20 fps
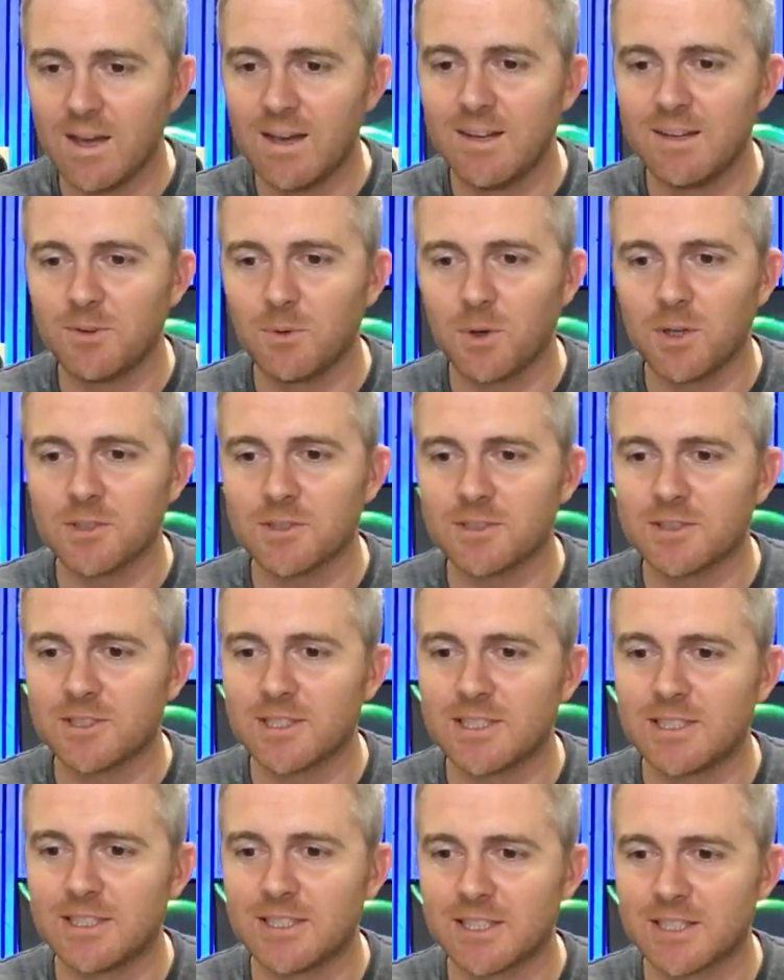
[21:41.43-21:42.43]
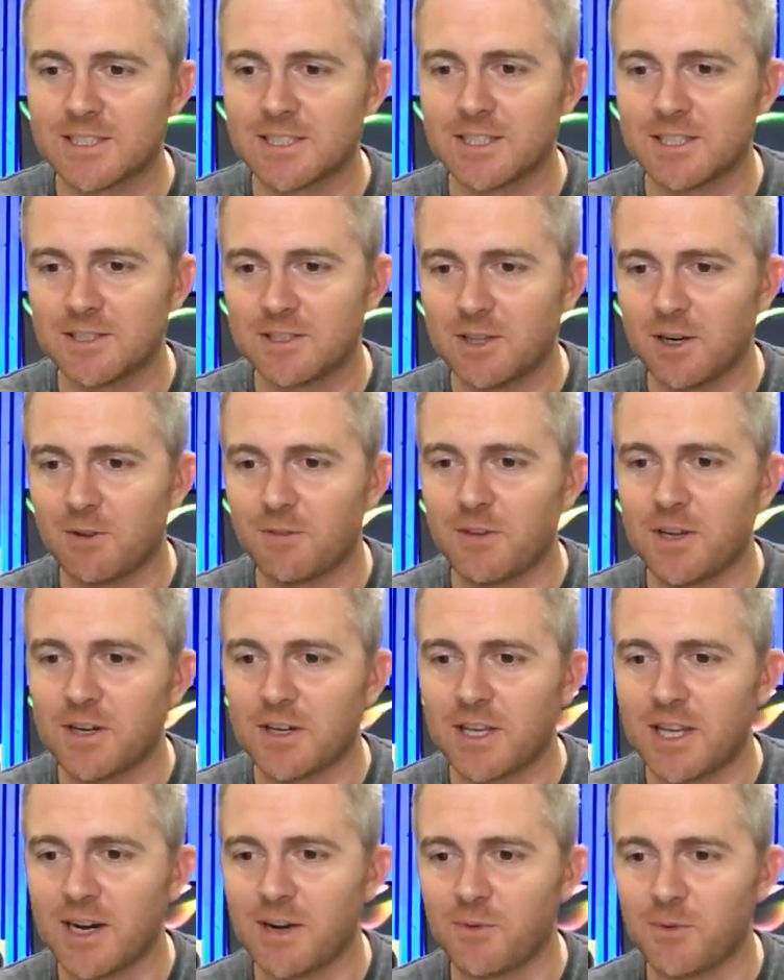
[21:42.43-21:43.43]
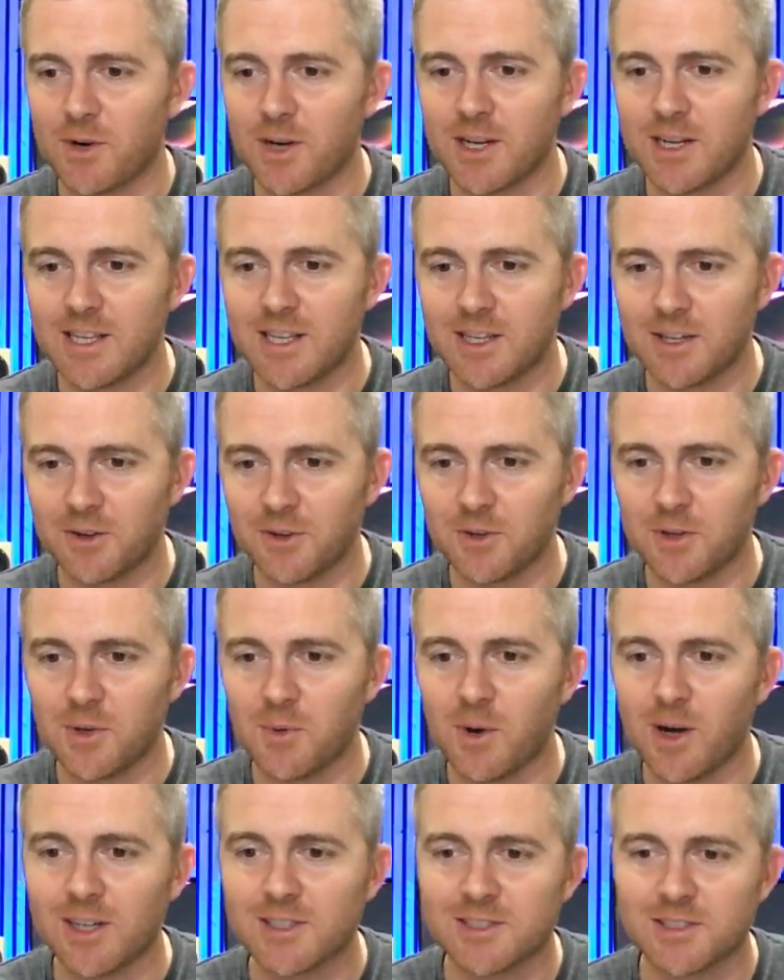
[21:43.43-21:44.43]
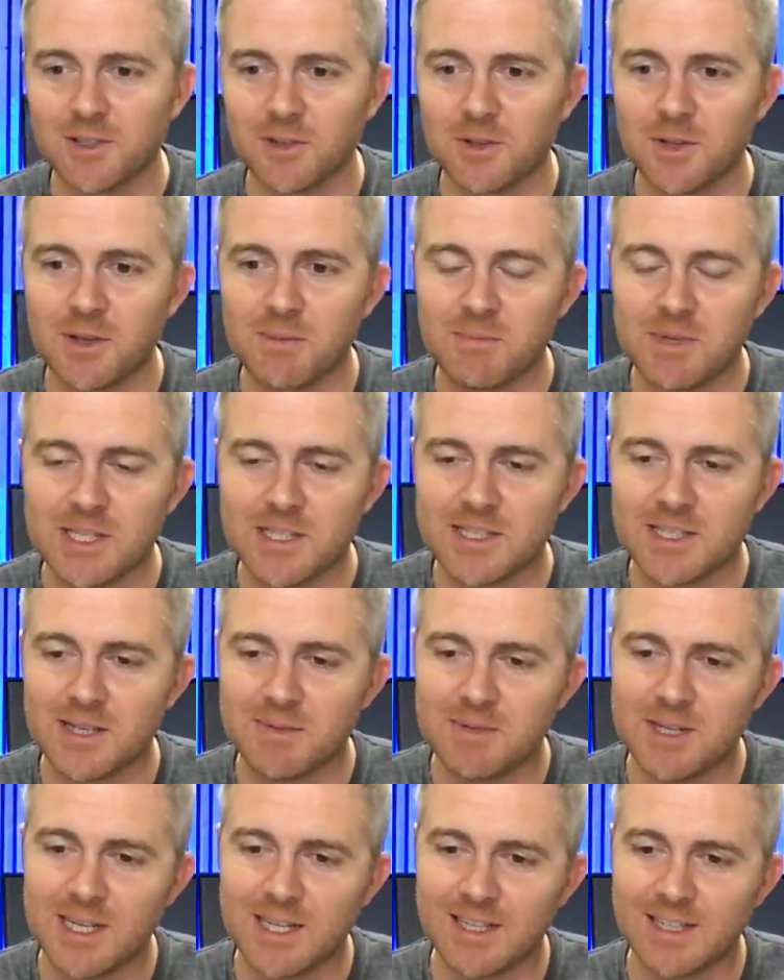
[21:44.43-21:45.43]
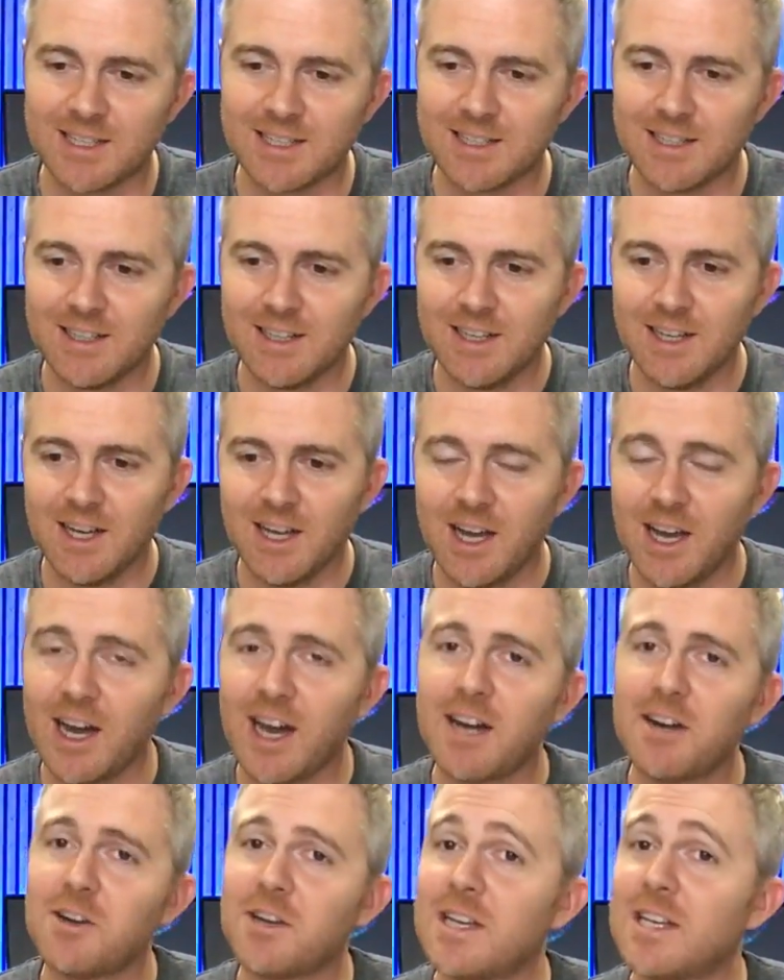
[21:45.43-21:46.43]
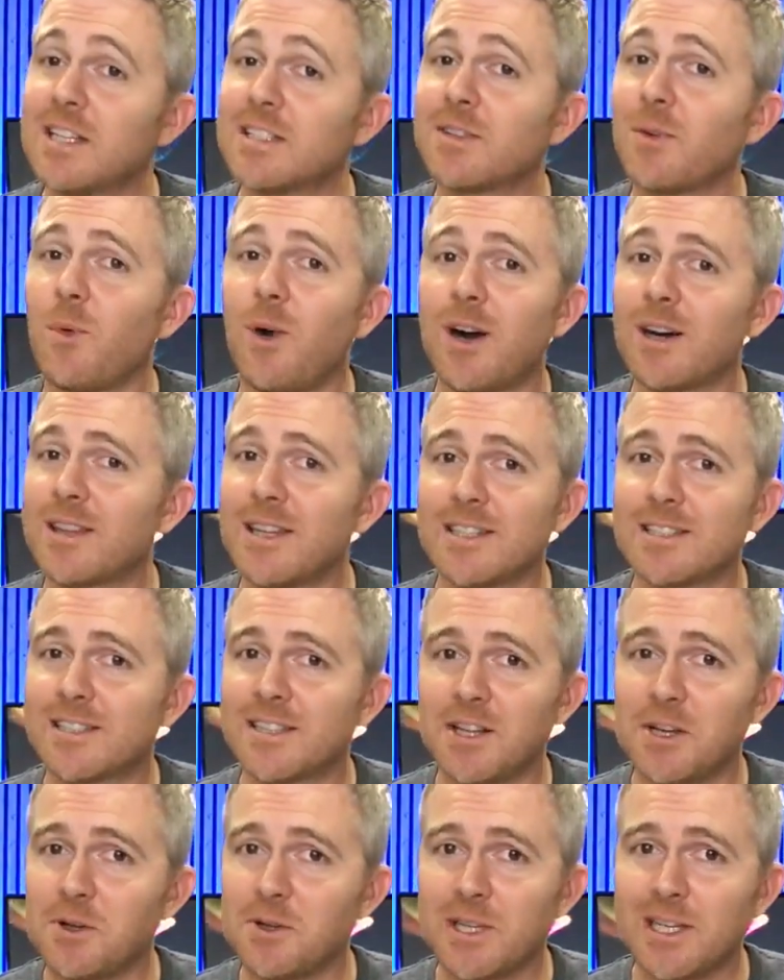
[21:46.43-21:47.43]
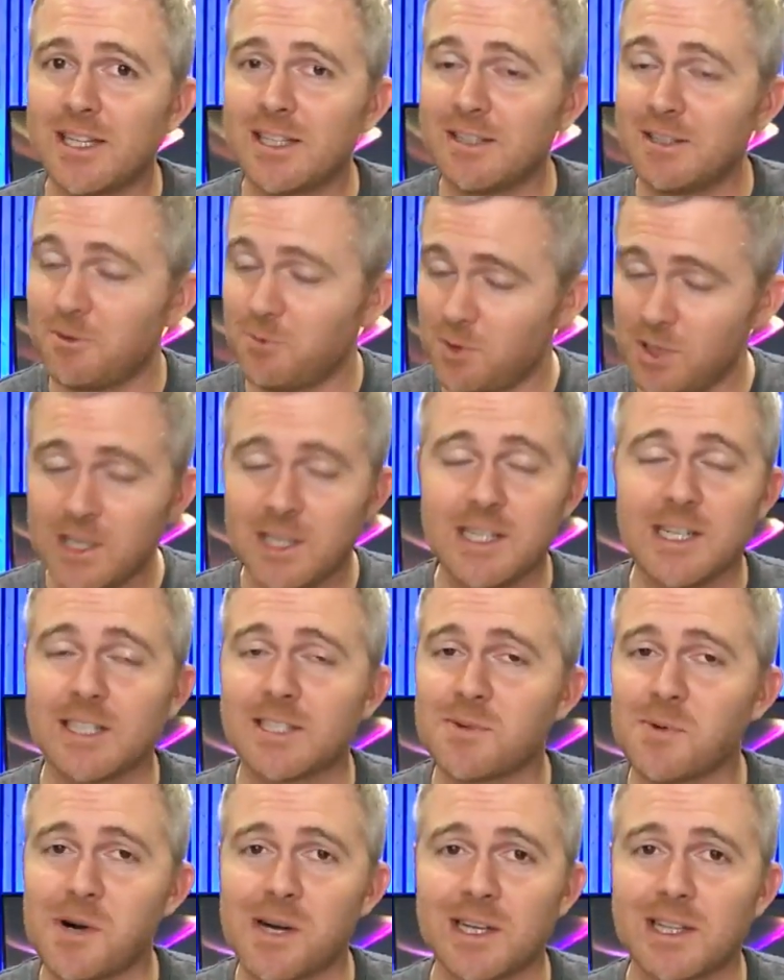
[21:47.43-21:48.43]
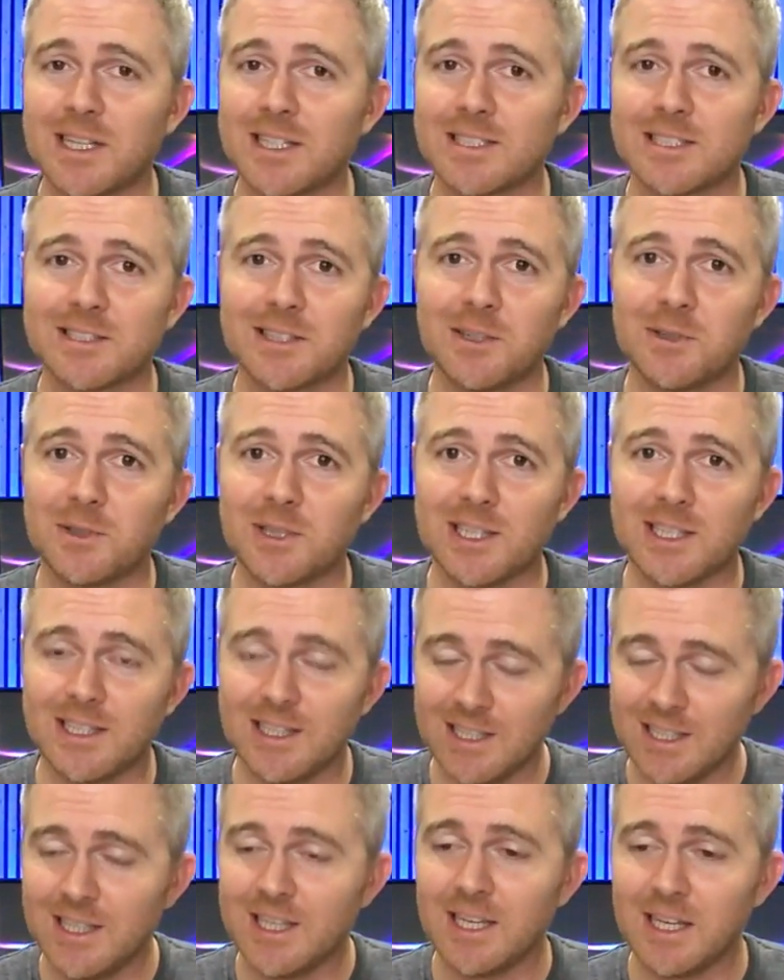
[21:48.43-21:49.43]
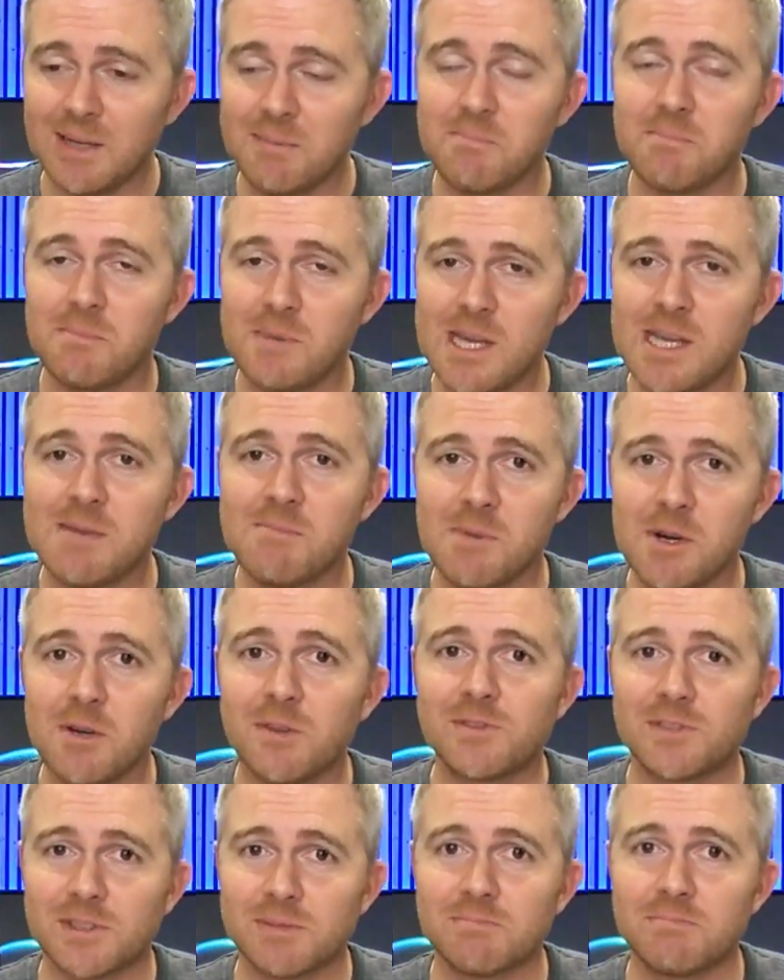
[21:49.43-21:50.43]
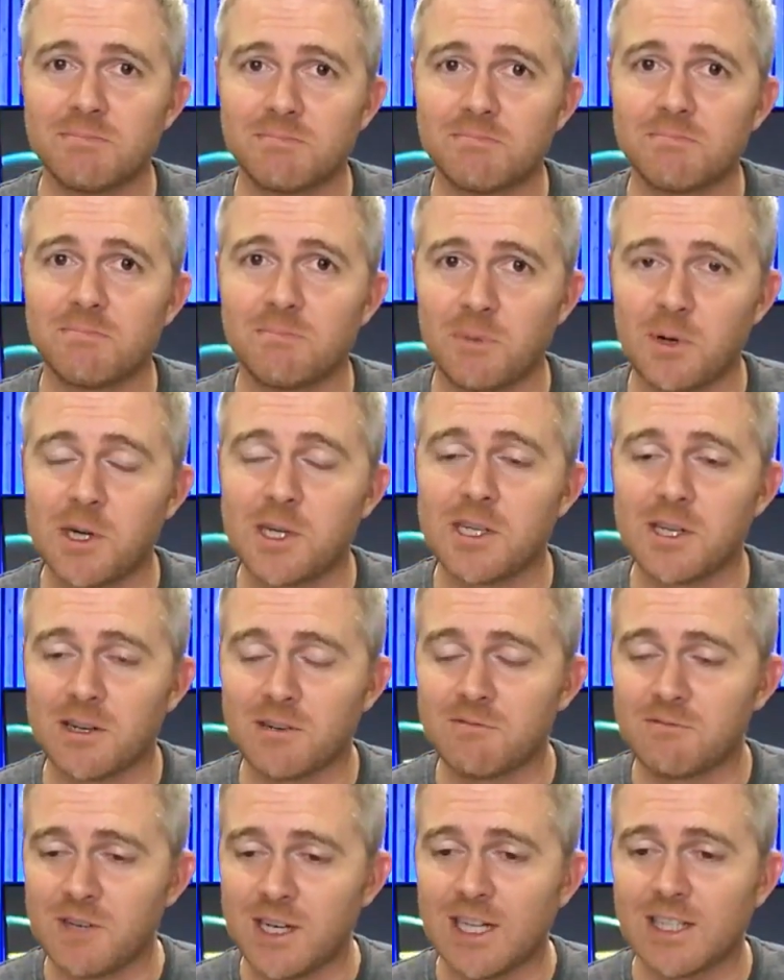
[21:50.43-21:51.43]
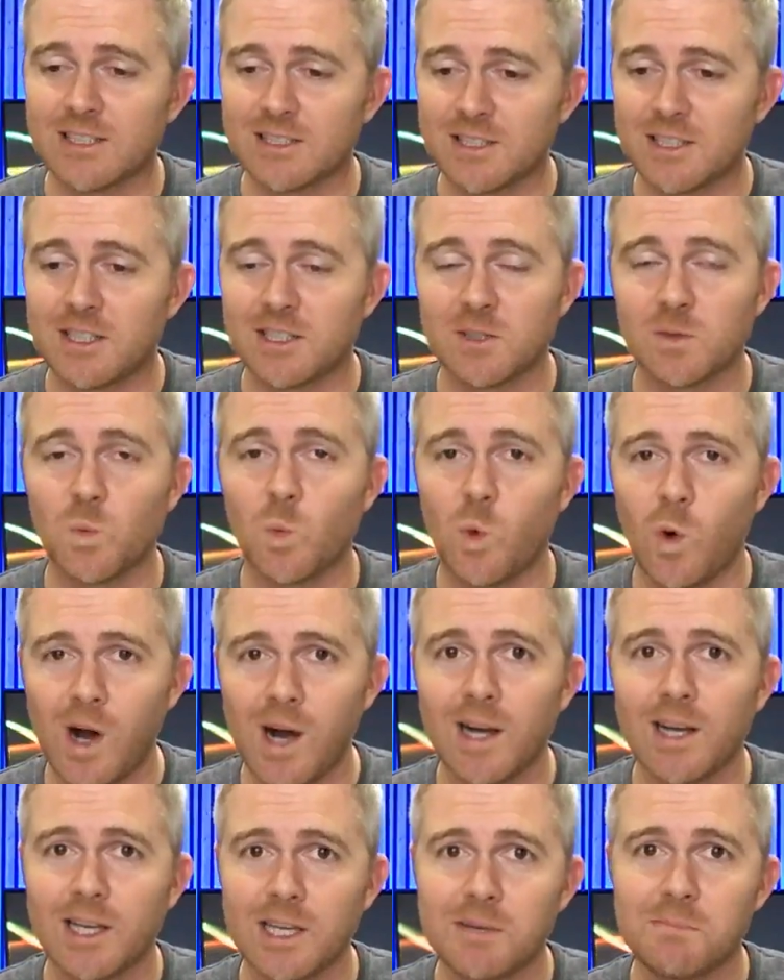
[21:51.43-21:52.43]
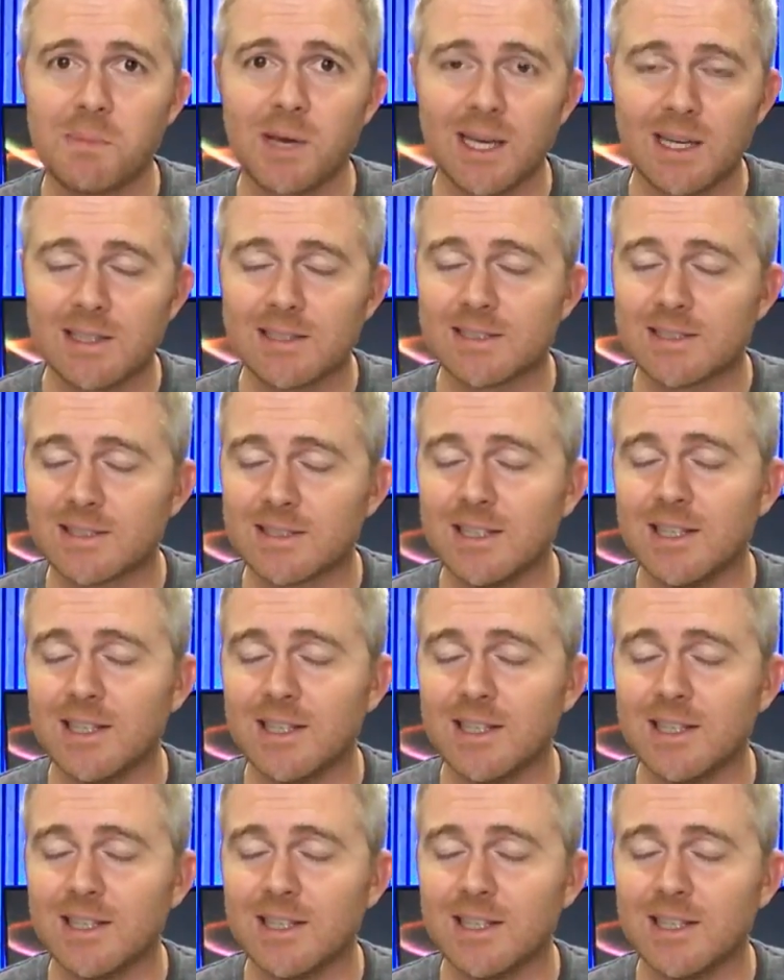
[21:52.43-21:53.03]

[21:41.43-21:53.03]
Walter sixty-six says, Darth Vader can't run. He can only walk slowly and be intimidating. I don't know. He doesn't walk that slowly. He really doesn't walk that slowly. He he moves pretty darn fast at his walking pace.